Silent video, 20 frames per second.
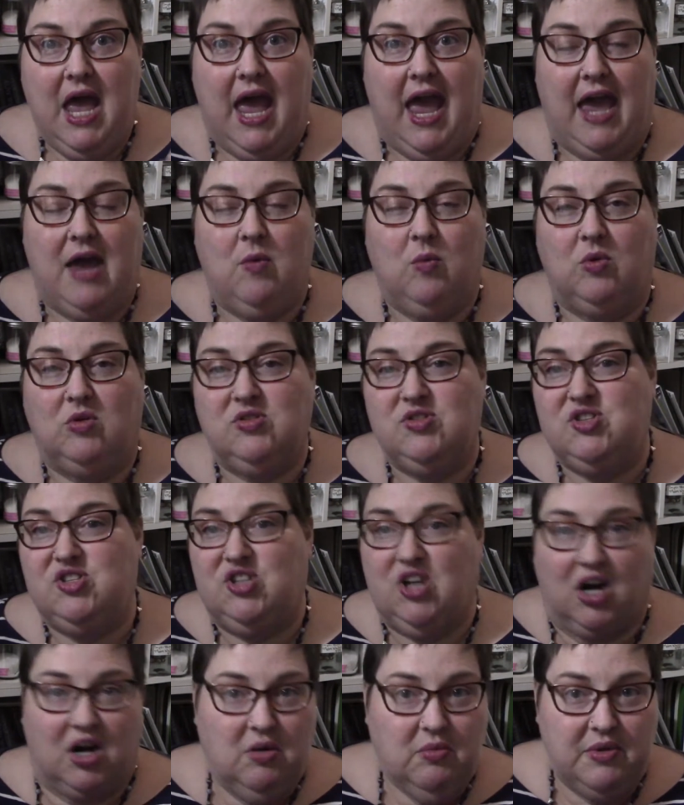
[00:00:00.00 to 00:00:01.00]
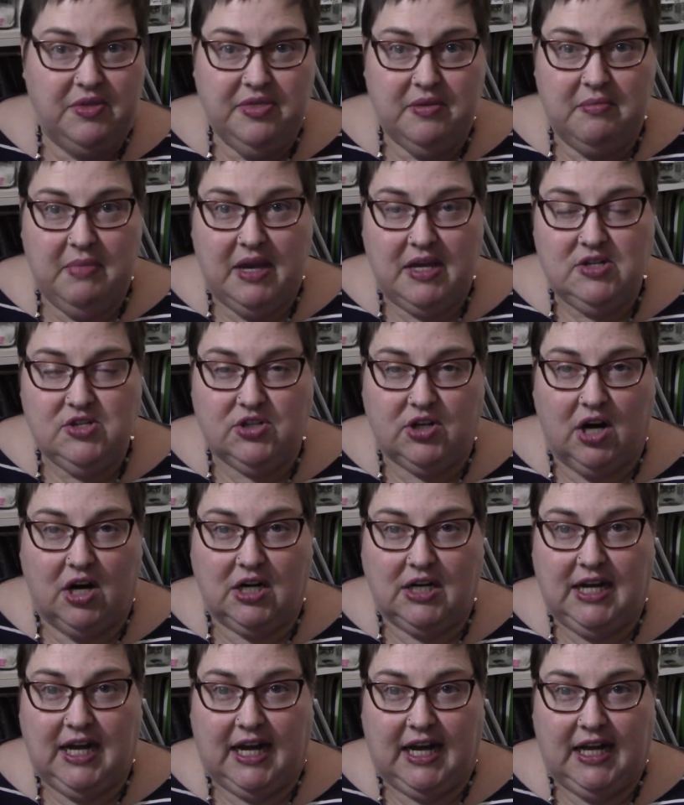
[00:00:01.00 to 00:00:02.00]
And we'll start with the major
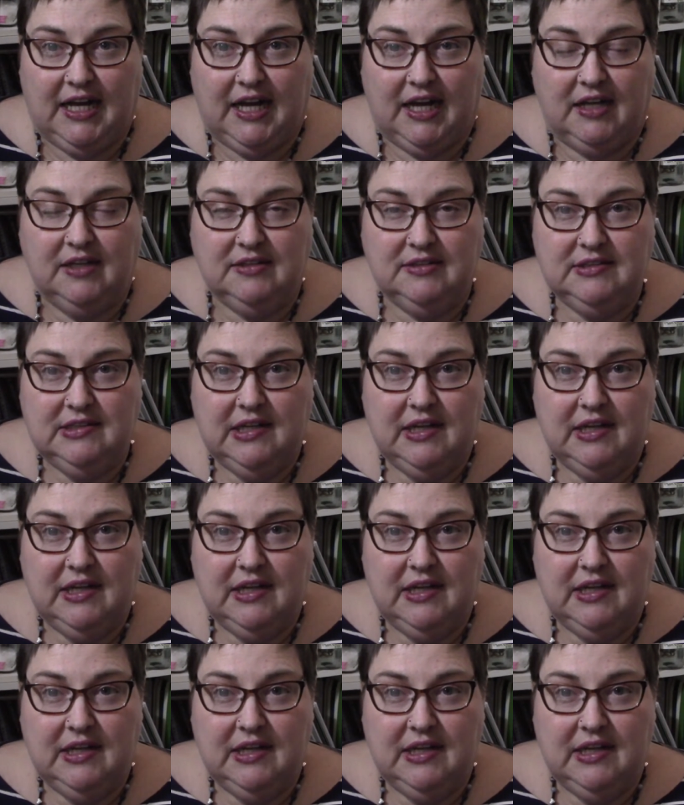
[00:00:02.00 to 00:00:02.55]
arcana